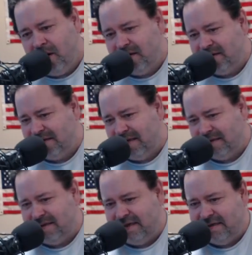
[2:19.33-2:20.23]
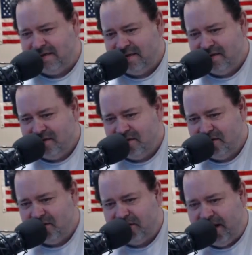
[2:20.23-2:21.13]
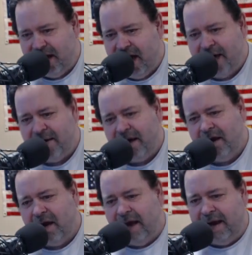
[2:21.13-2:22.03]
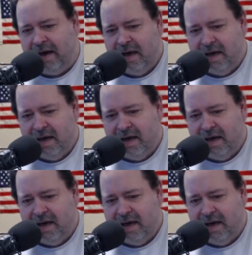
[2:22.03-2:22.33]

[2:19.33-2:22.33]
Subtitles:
60s today. A little late.